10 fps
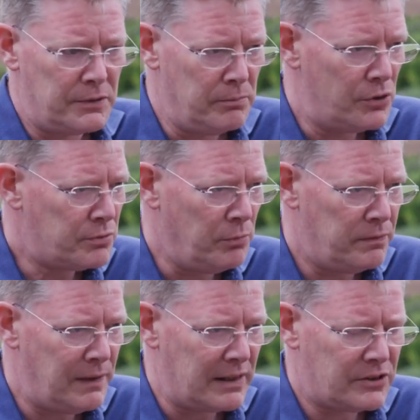that's much
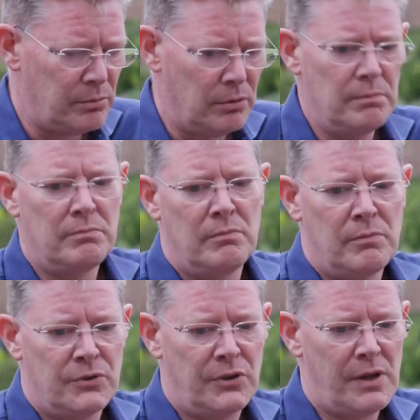more flexible,
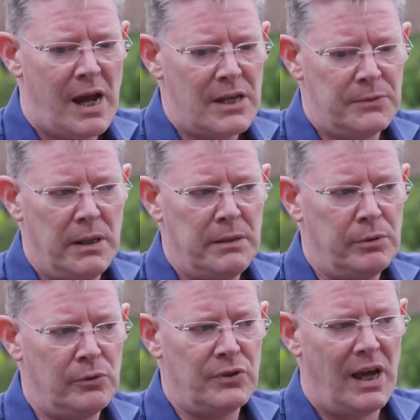so that as
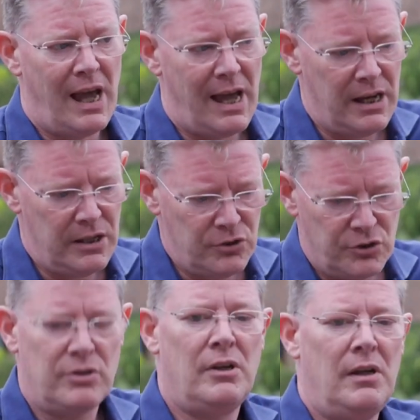people
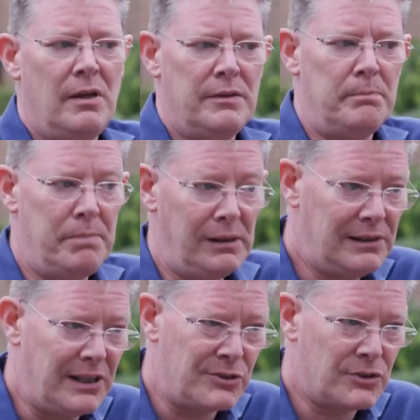age, the
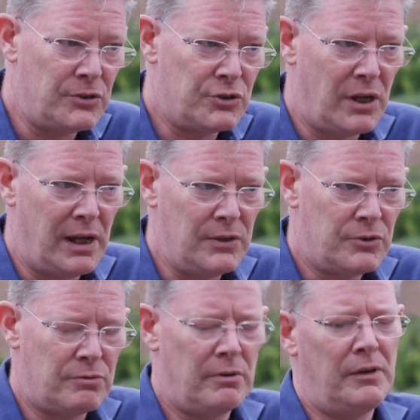buildings can
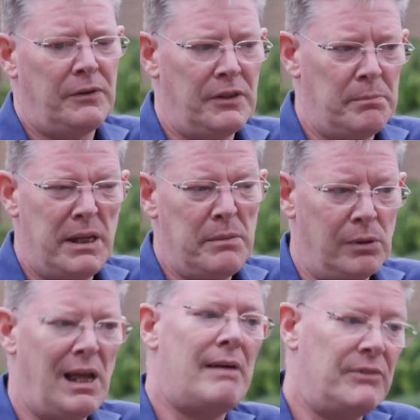change rather than the
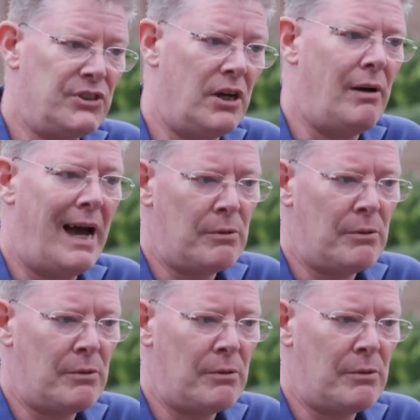people having to go